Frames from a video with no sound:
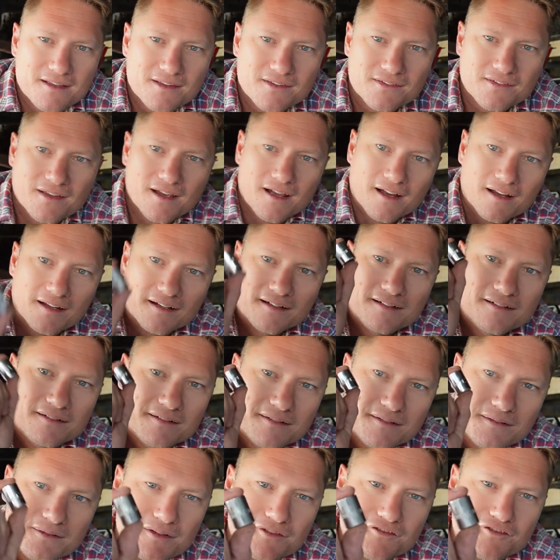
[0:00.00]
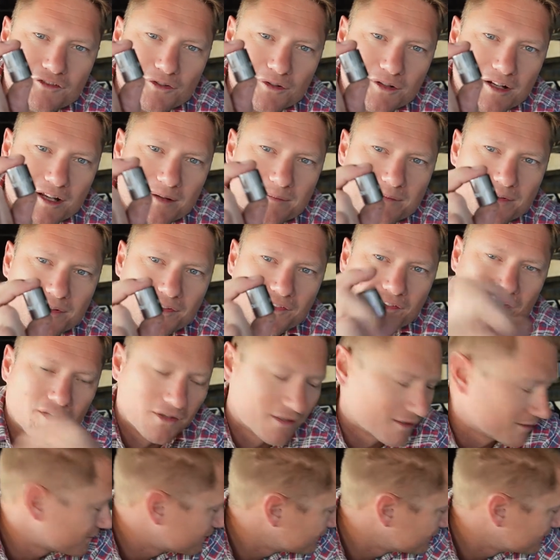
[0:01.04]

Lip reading: So with the 14mm socket,